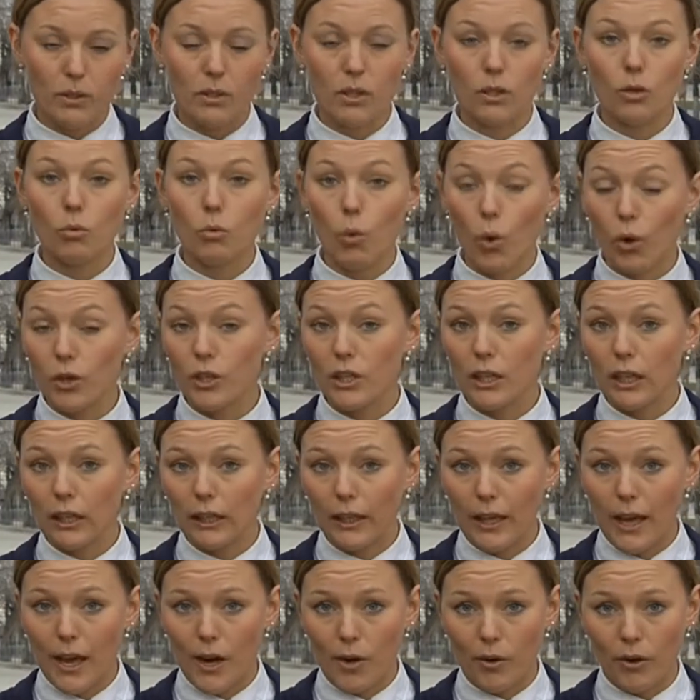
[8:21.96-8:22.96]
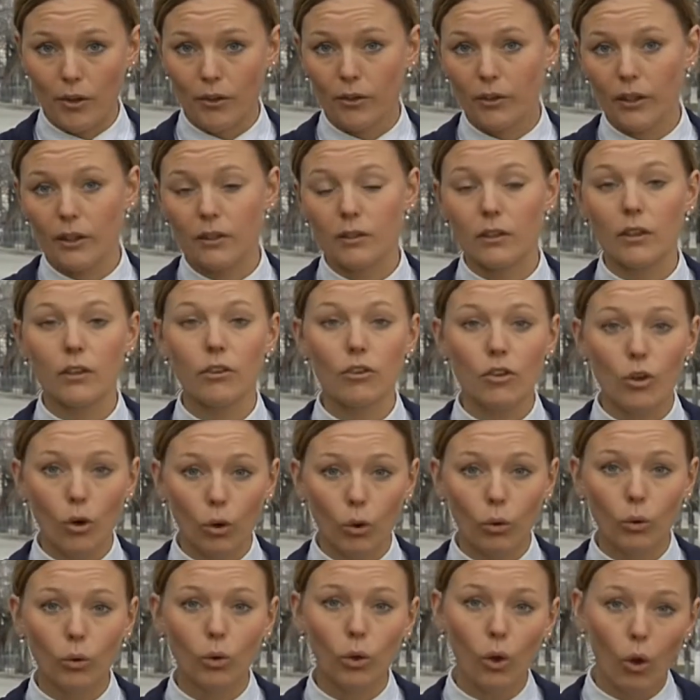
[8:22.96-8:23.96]
and were declaring that they no
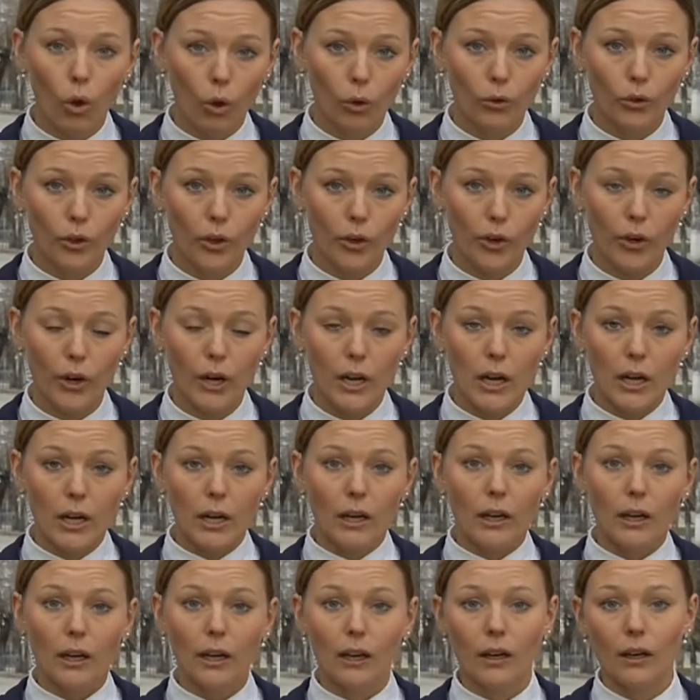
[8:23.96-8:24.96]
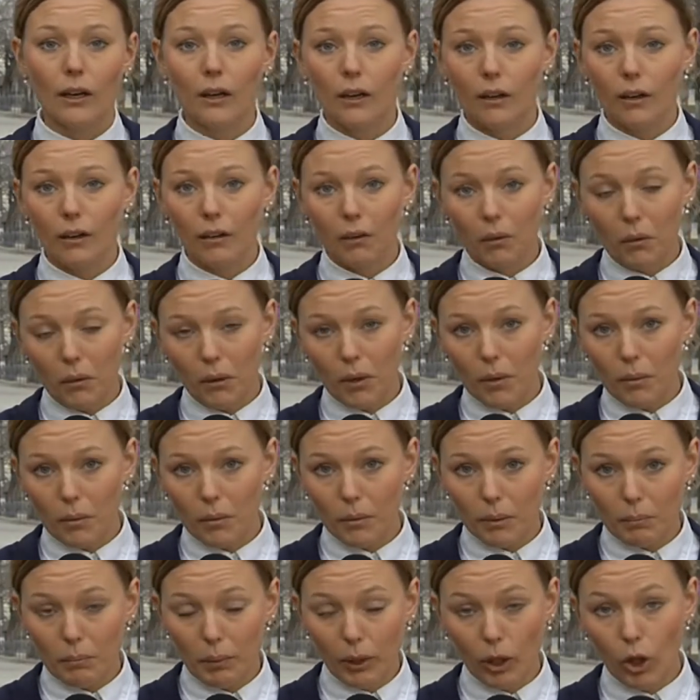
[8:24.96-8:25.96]
longer
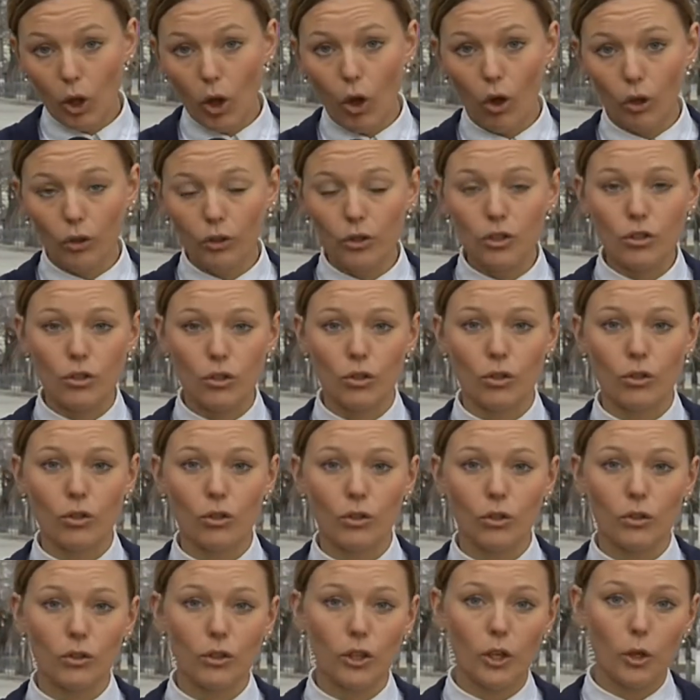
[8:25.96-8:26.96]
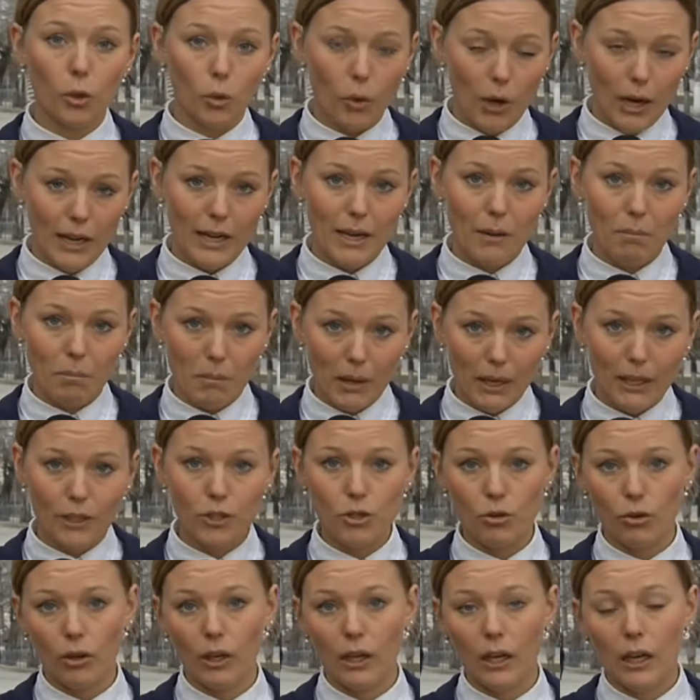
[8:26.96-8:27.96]
belong to the Ukrainian
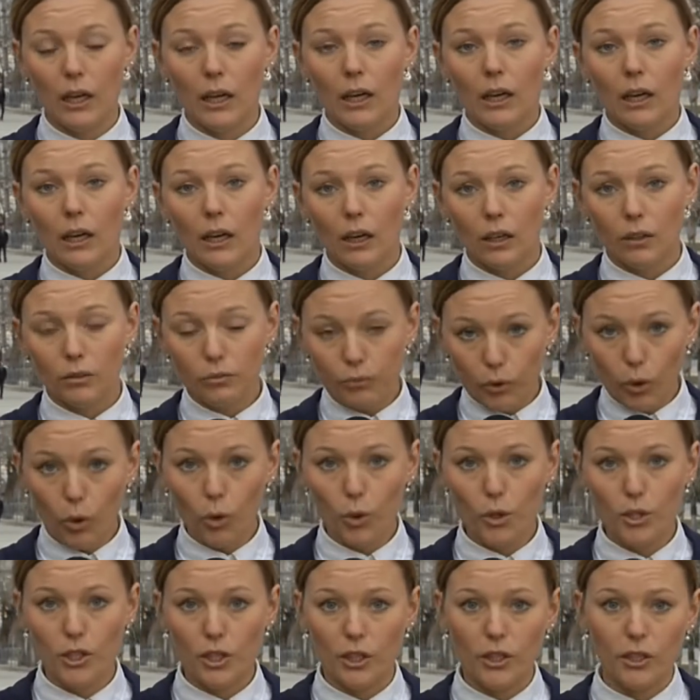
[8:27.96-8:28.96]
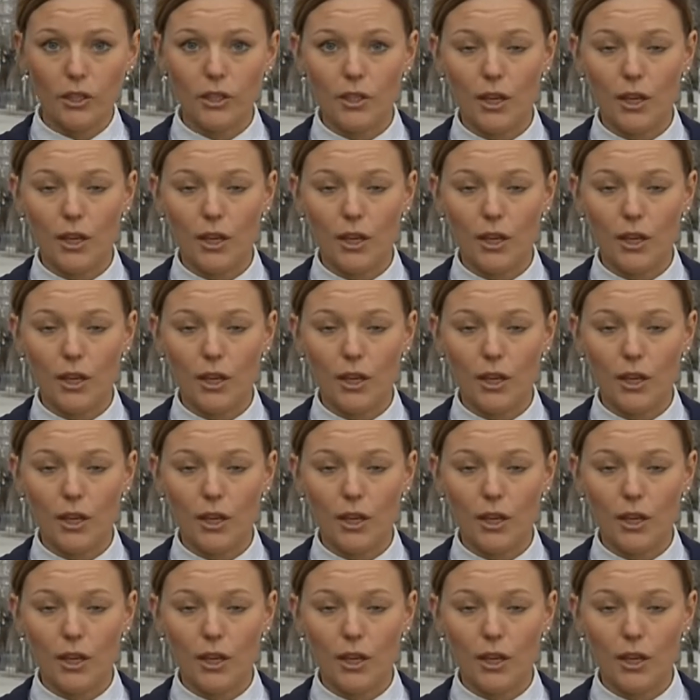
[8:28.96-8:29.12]
military forces